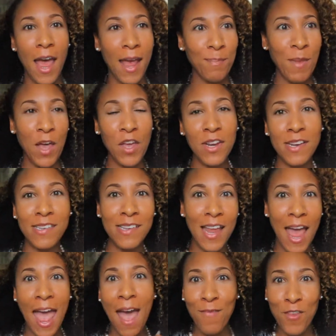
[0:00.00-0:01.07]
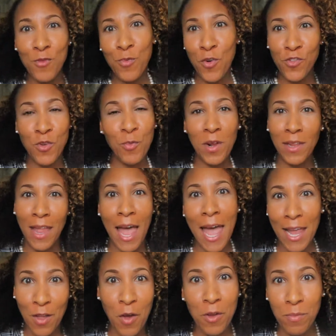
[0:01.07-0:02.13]
not going to have this person
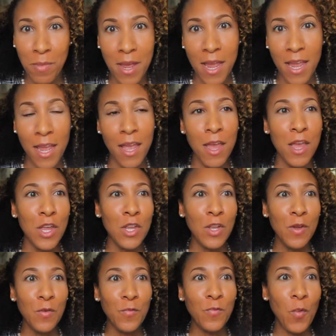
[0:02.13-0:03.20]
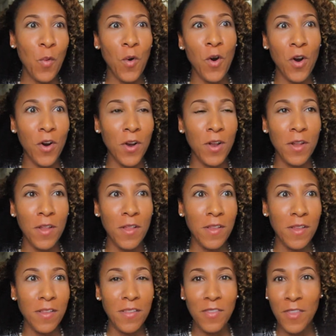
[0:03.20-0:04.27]
relying on me for
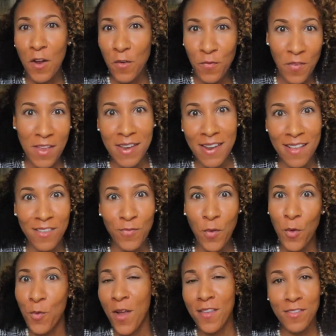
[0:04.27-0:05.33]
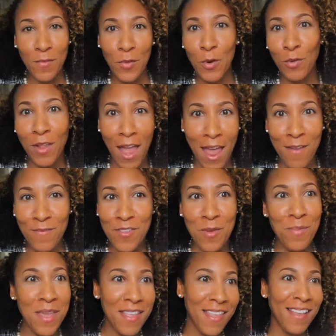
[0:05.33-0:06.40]
their fitness for the rest of their life. To
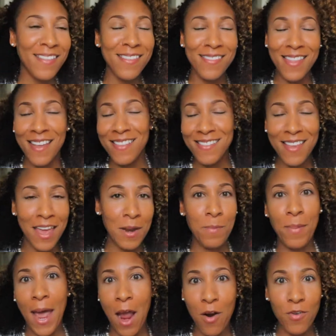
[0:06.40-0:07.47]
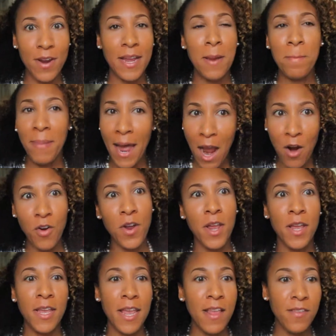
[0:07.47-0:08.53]
me, that's not empowering.
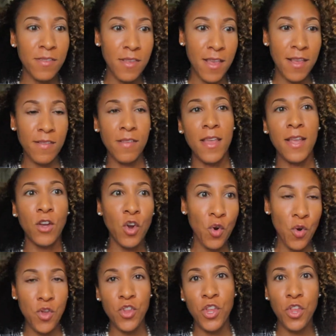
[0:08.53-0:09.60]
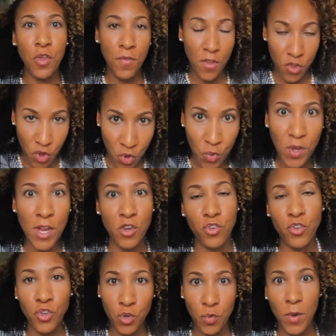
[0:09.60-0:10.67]
Empowering is encouraging you that you can
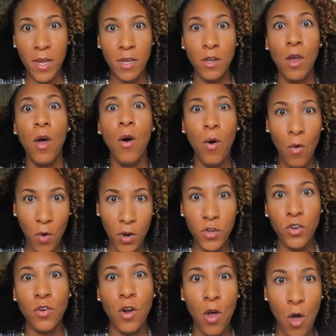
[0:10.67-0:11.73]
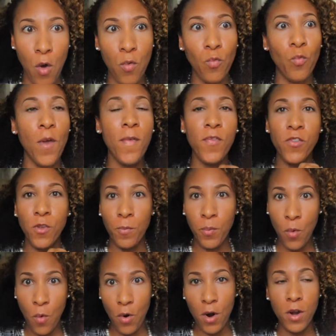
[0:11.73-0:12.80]
do it on your own, with
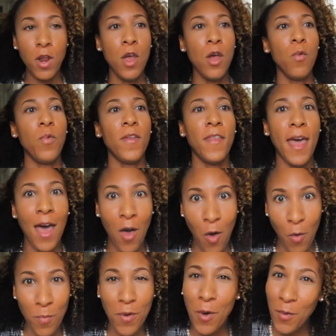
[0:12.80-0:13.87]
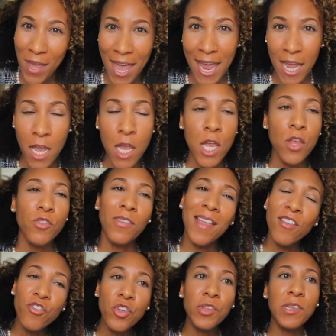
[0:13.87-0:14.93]
support, with help, okay? So
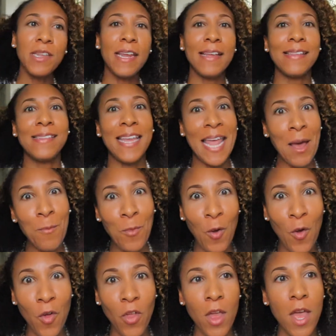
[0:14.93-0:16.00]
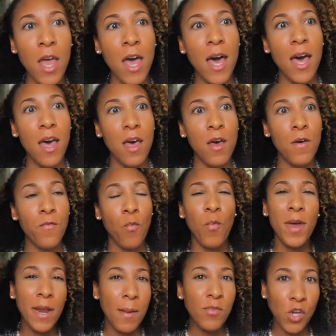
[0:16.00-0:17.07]
that's just an example of
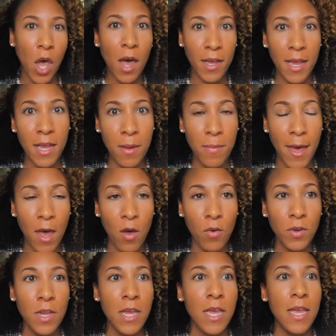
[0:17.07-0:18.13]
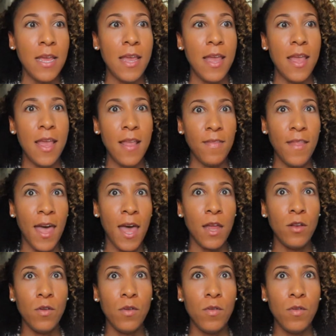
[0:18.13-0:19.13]
what I'm talking about, in that